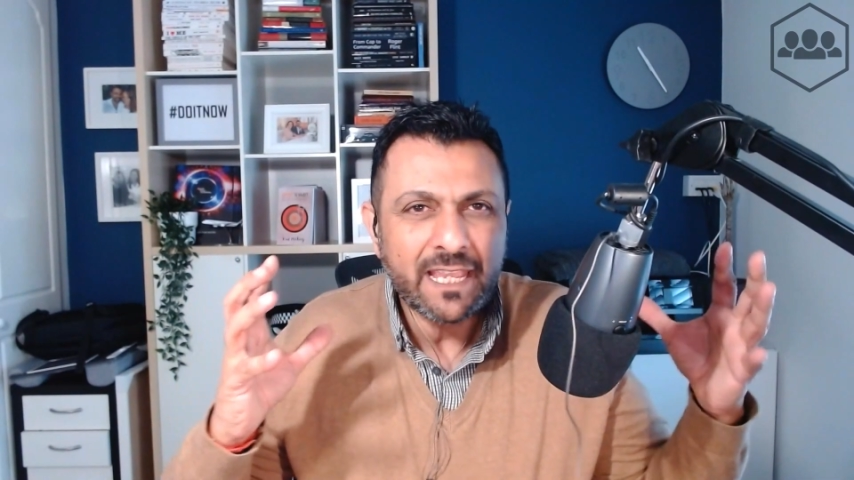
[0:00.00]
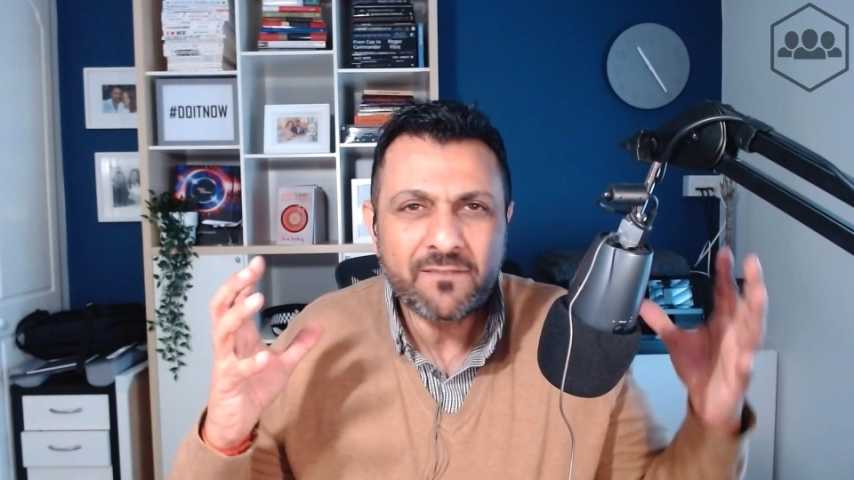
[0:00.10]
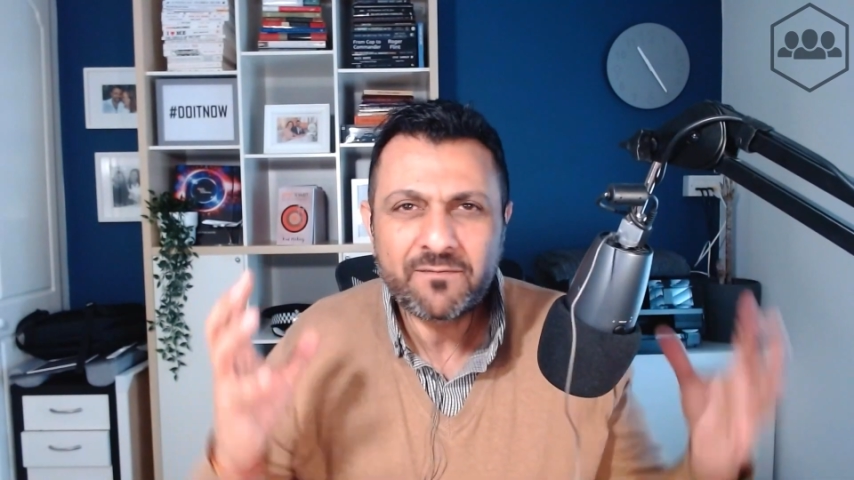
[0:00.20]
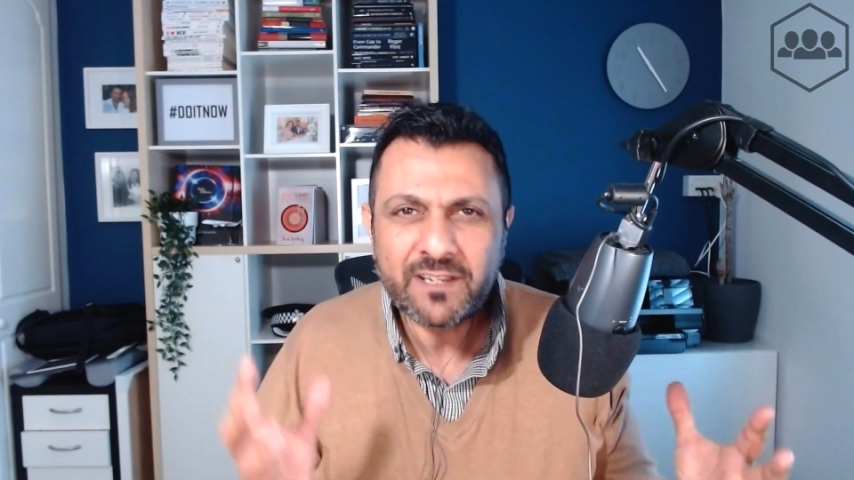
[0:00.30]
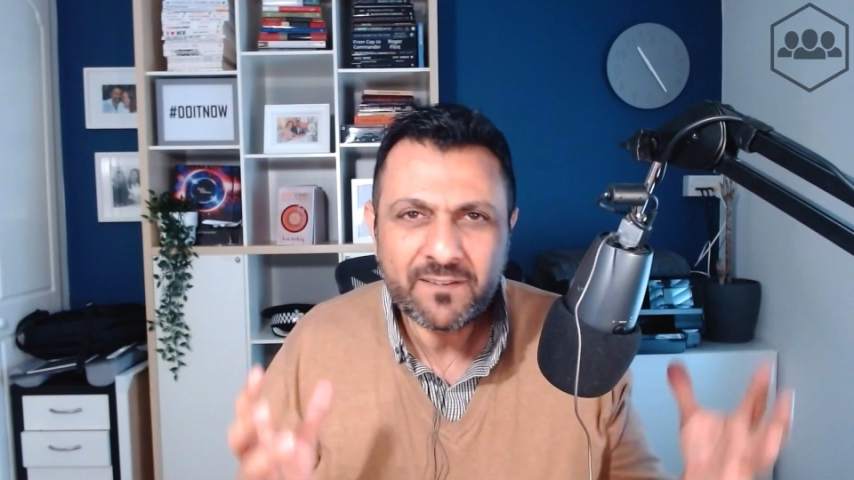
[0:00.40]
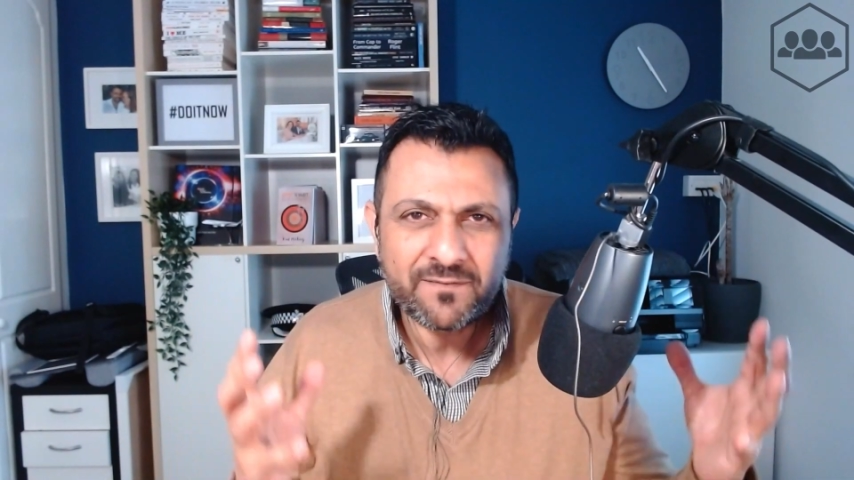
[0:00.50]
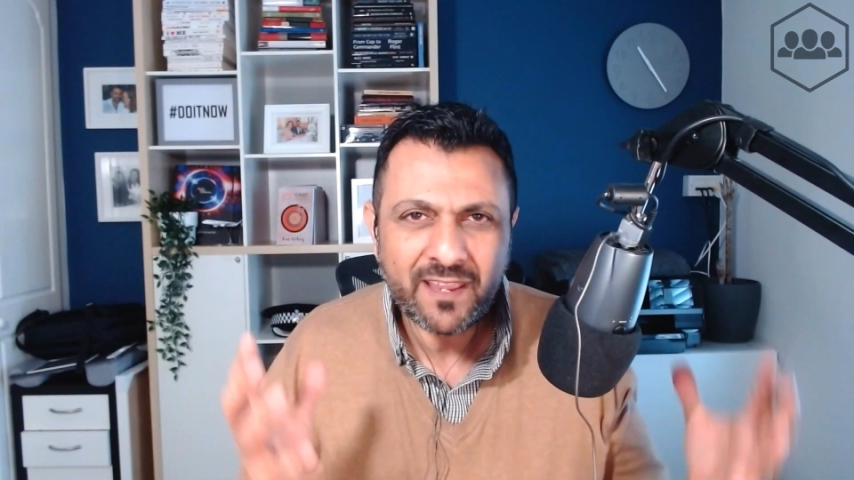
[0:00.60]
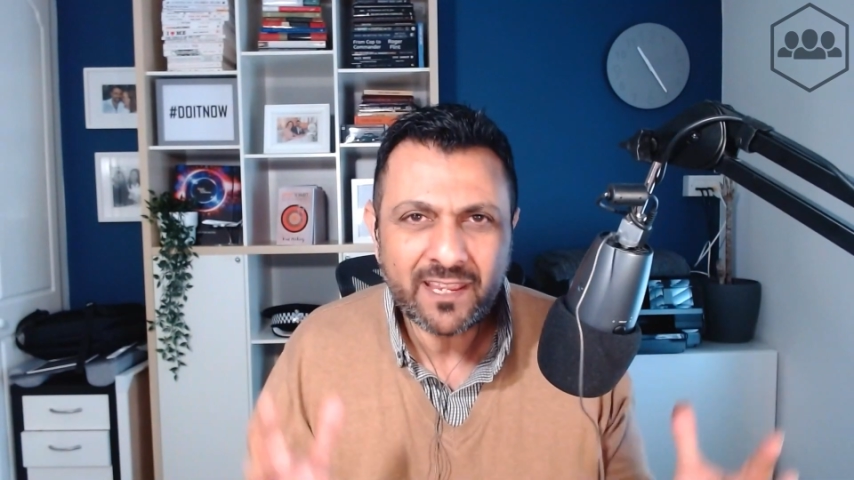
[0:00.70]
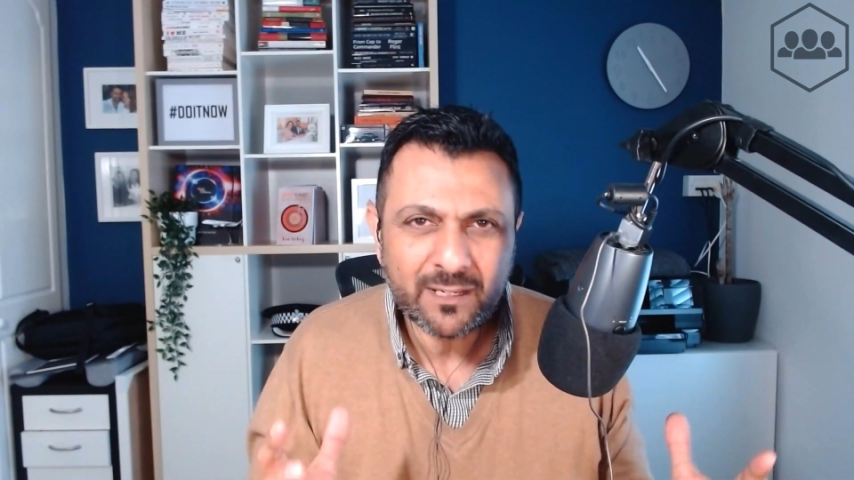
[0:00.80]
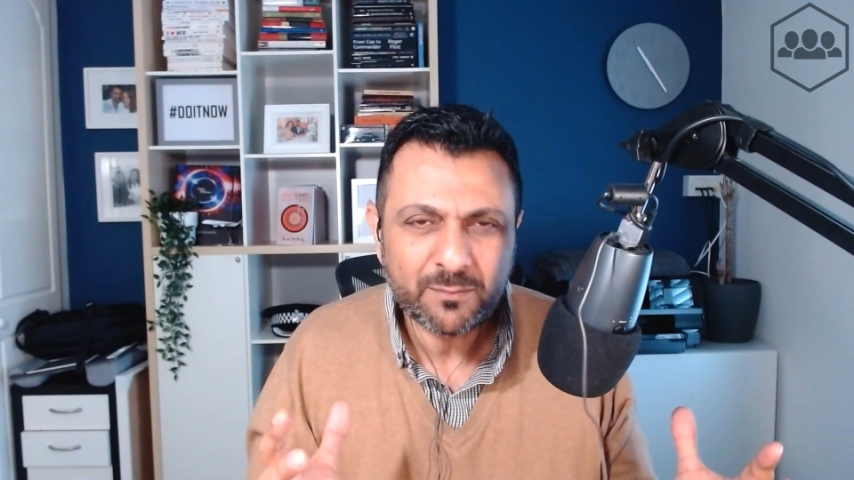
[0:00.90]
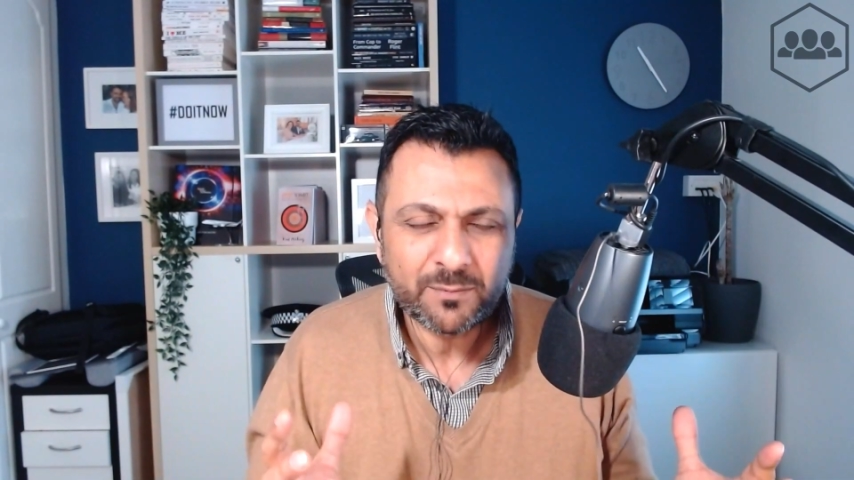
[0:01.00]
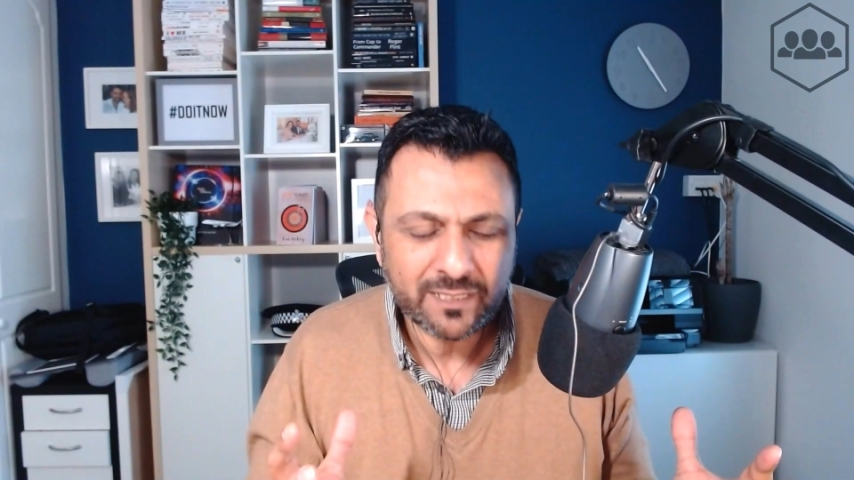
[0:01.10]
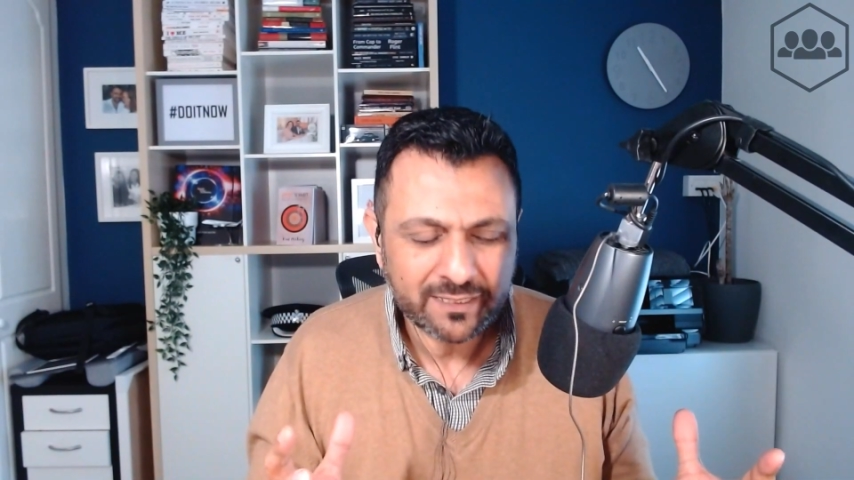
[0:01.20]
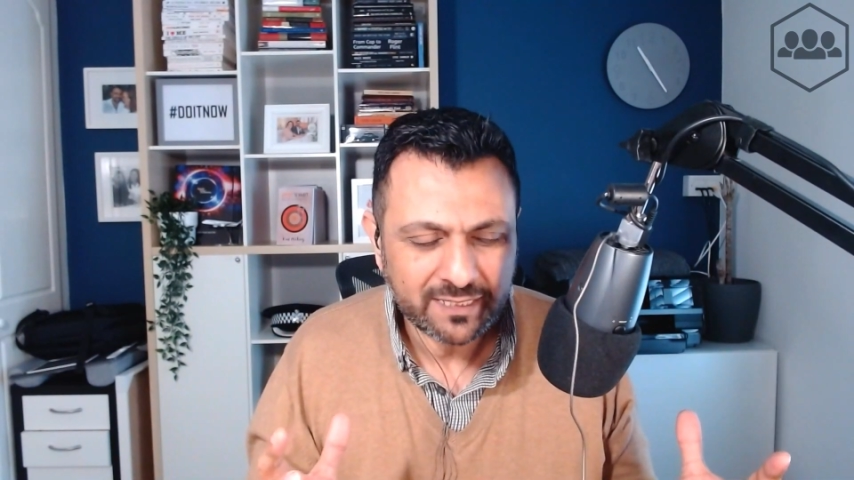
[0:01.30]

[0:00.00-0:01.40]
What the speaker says: every available